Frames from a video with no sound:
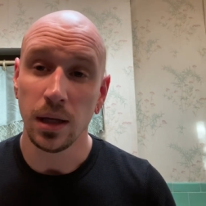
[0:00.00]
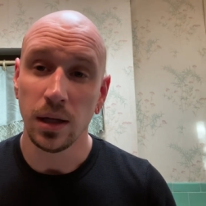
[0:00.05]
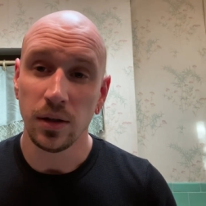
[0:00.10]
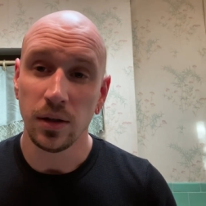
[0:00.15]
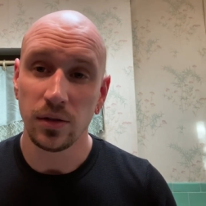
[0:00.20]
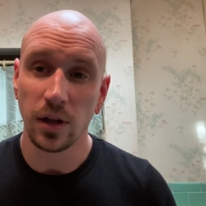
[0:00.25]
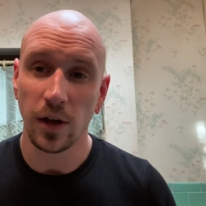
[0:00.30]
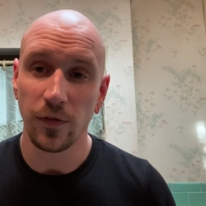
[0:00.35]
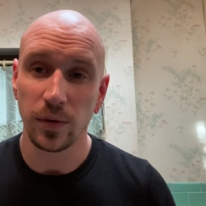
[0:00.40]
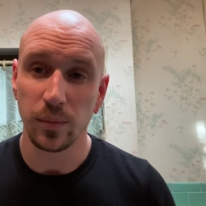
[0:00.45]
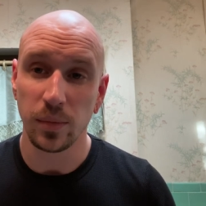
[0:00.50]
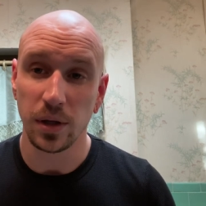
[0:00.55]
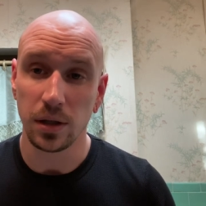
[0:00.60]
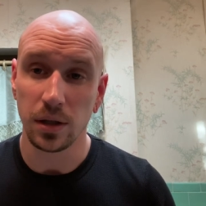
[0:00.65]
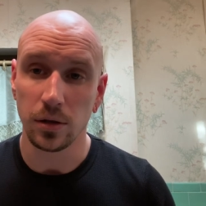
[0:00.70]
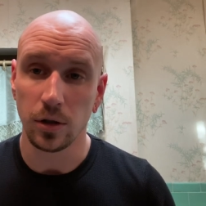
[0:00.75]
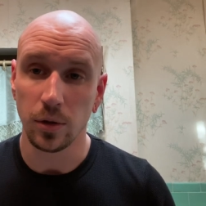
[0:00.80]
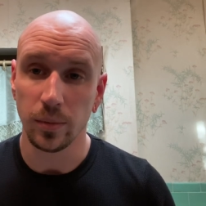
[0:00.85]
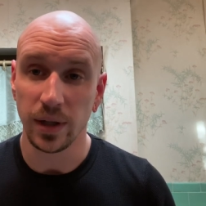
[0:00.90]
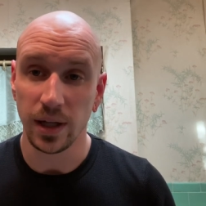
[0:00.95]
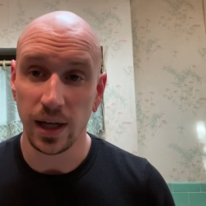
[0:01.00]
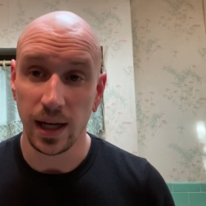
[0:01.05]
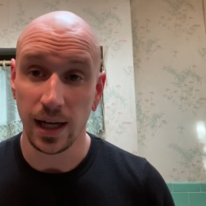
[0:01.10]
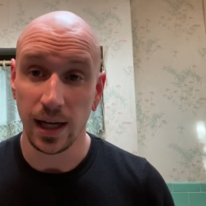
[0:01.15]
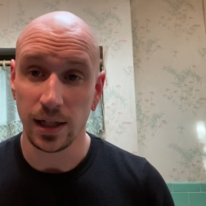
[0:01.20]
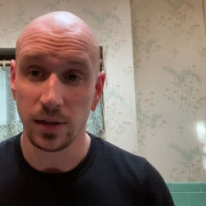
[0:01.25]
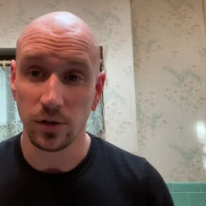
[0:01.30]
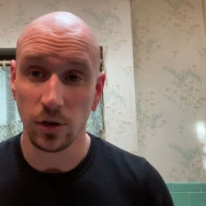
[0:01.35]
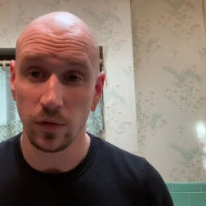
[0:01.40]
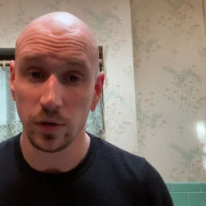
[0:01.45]
it's definitely been a little bit and
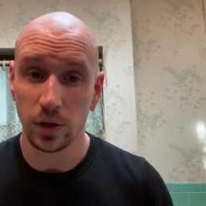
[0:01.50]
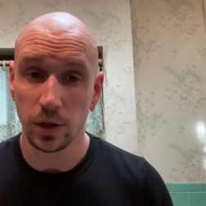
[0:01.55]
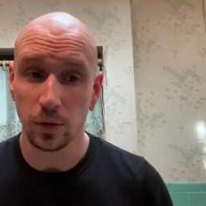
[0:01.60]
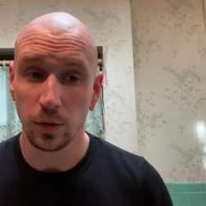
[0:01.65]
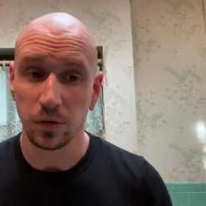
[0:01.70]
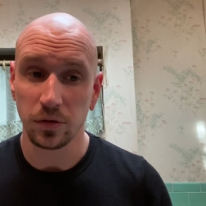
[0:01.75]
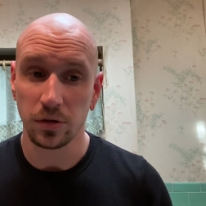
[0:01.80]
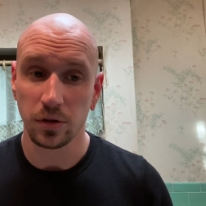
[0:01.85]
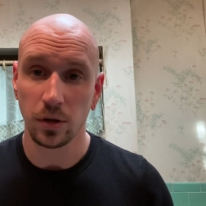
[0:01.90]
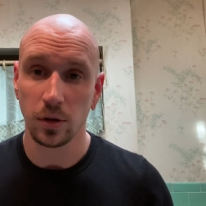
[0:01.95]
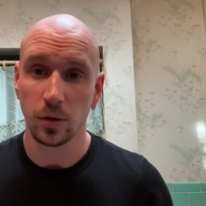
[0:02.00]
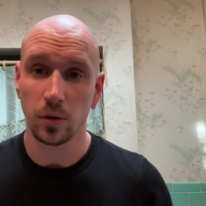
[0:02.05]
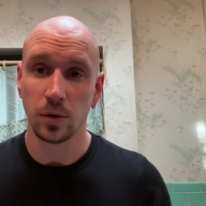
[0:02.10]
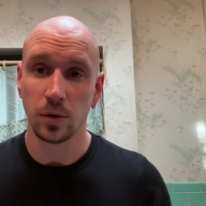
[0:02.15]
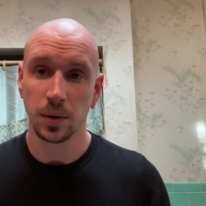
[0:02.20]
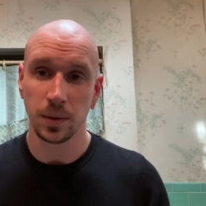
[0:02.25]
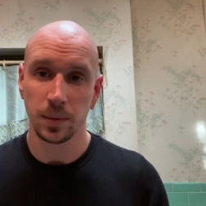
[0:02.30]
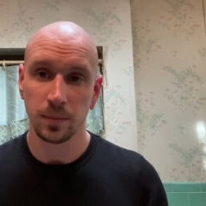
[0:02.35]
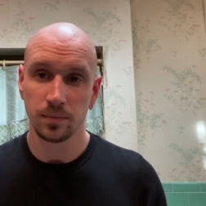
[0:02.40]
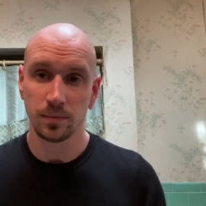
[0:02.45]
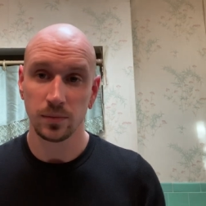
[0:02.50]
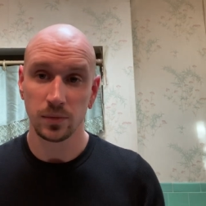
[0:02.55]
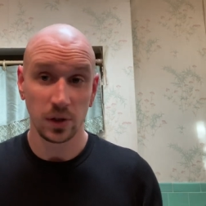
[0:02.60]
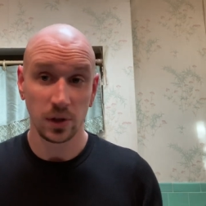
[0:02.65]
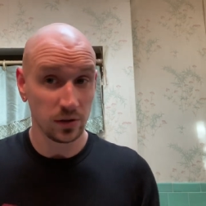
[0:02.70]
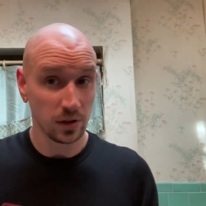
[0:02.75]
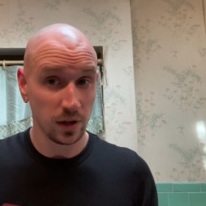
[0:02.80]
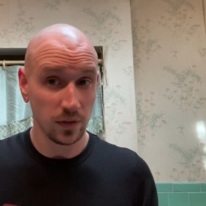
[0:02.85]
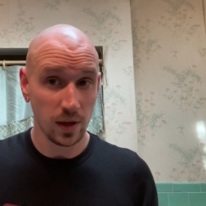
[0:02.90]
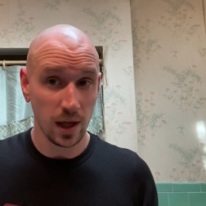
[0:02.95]
it's overdue, so
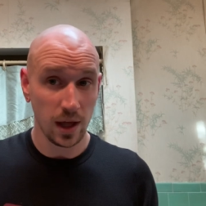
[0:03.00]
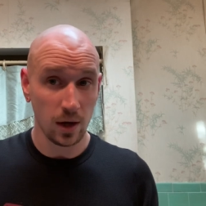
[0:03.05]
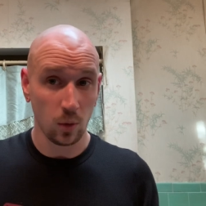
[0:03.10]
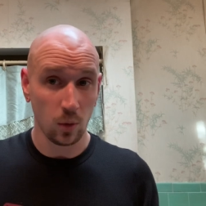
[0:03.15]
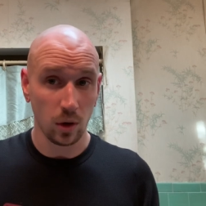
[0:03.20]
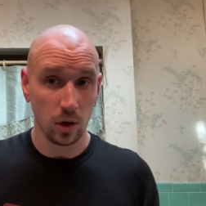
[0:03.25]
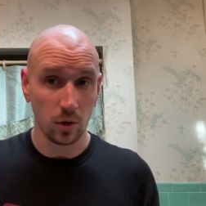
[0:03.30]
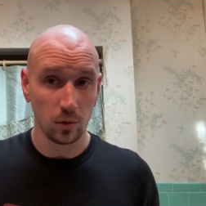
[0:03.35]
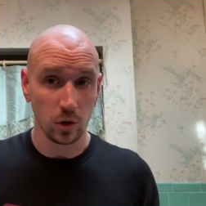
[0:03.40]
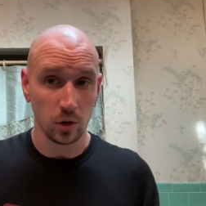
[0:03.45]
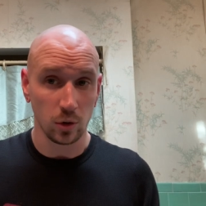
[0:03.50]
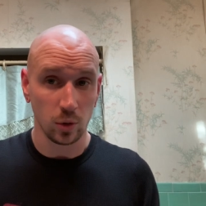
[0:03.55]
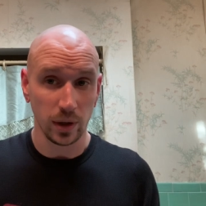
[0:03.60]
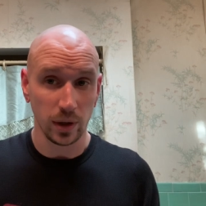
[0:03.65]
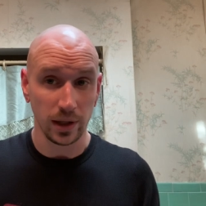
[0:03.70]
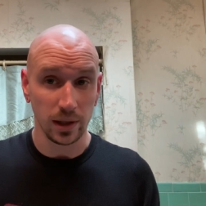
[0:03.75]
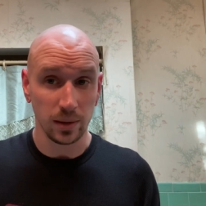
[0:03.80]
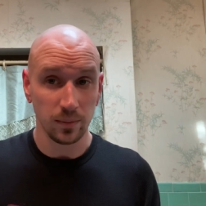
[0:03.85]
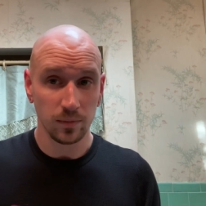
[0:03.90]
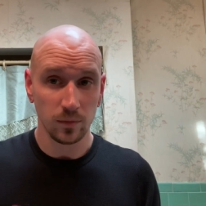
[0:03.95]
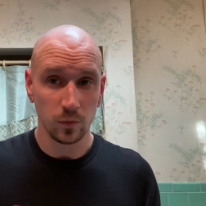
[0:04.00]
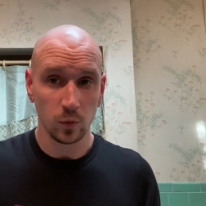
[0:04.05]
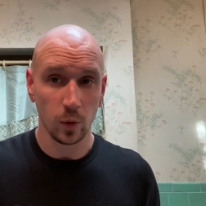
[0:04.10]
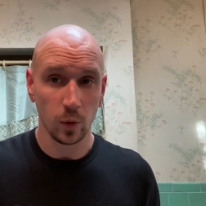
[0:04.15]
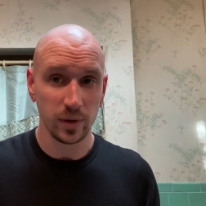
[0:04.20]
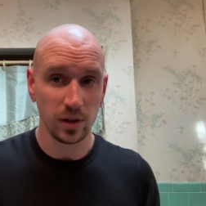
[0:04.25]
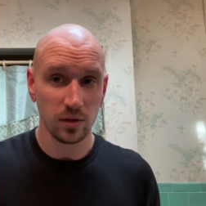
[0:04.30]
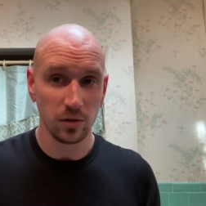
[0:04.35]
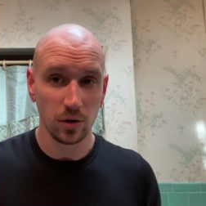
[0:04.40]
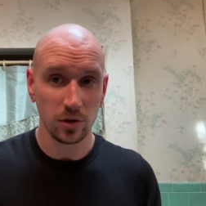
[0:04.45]
let's give that a whirl real quick. Won't
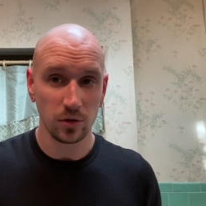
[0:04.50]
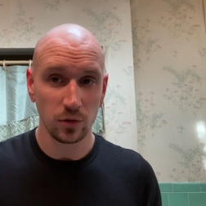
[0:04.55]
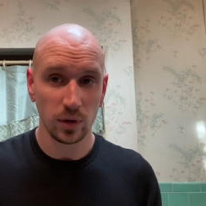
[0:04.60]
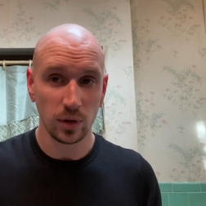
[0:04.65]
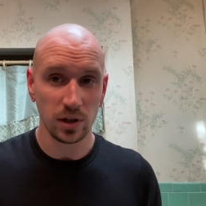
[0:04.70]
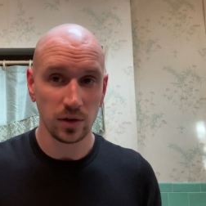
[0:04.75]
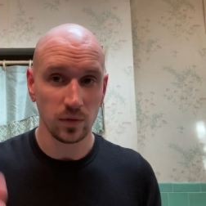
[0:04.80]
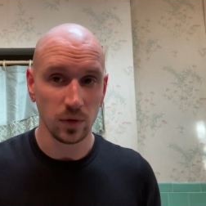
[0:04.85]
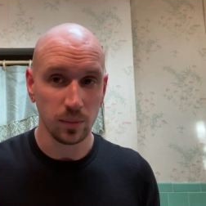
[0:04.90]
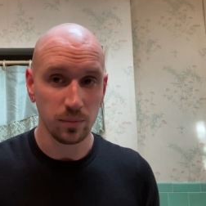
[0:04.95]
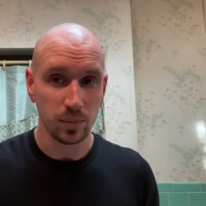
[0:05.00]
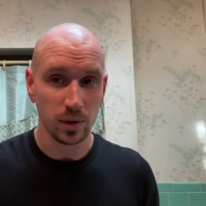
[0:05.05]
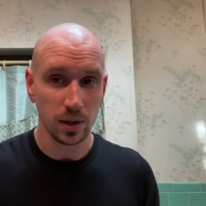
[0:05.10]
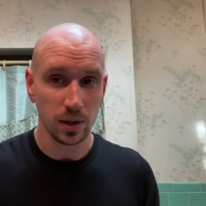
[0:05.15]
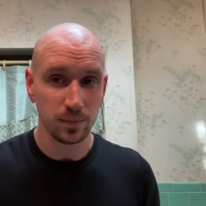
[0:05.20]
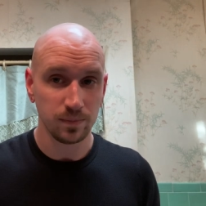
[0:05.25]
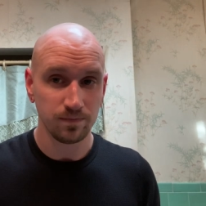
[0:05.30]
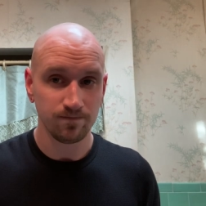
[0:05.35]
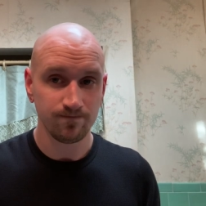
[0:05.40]
be as long as the rest of it, but